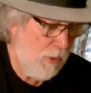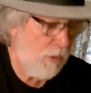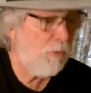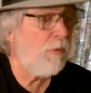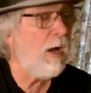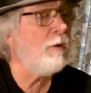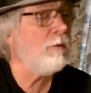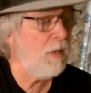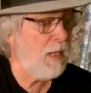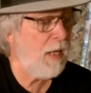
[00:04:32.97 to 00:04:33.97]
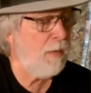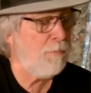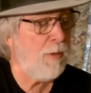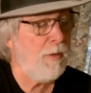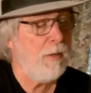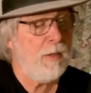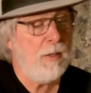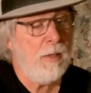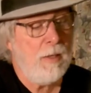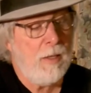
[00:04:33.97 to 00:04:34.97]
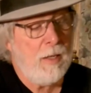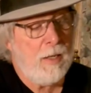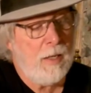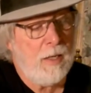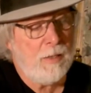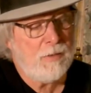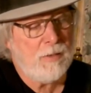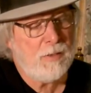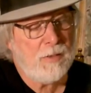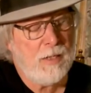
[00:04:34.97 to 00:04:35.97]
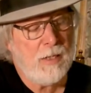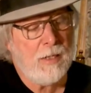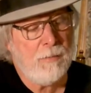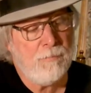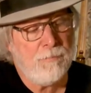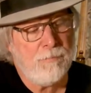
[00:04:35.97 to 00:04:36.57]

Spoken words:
ground clamp has the same